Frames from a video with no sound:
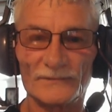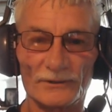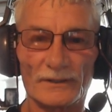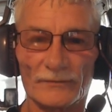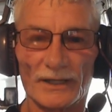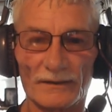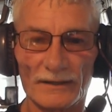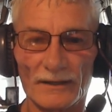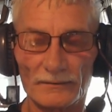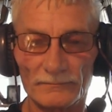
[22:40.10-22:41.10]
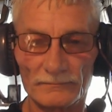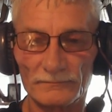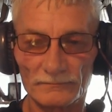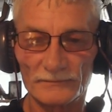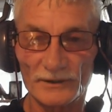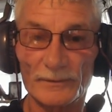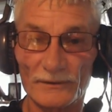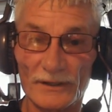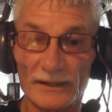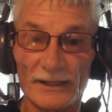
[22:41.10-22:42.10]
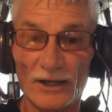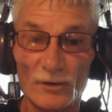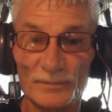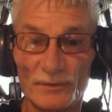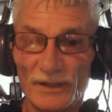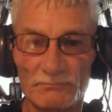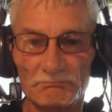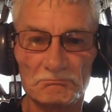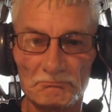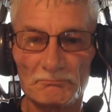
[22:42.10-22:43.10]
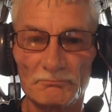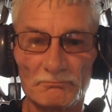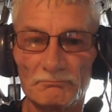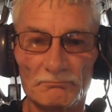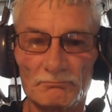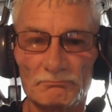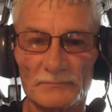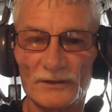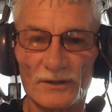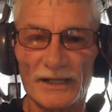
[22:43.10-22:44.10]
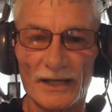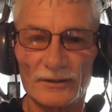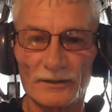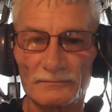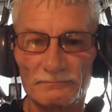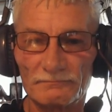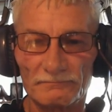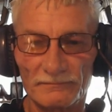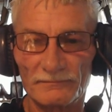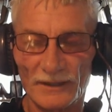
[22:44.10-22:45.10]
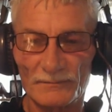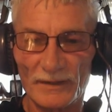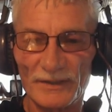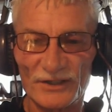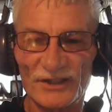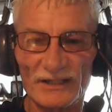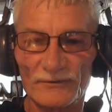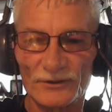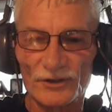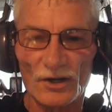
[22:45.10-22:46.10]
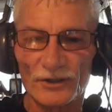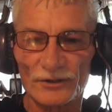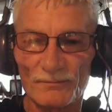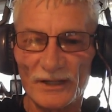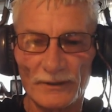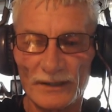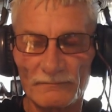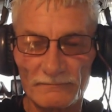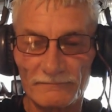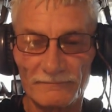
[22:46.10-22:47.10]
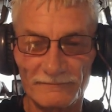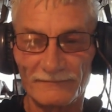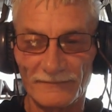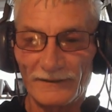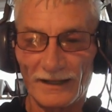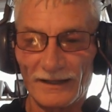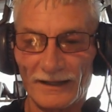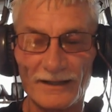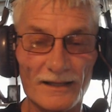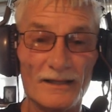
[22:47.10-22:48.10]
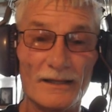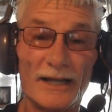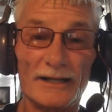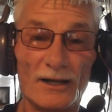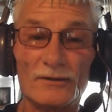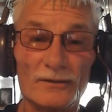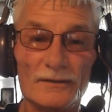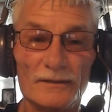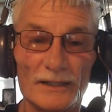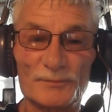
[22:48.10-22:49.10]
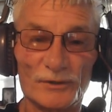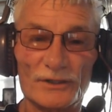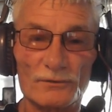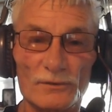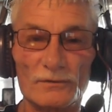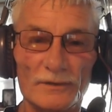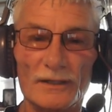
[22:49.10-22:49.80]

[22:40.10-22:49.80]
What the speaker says: You'll never get there. Somebody will say, can I help you? But that's not Canada. That's maybe Steve or John or Mary. Anyhow, it's pretty cool.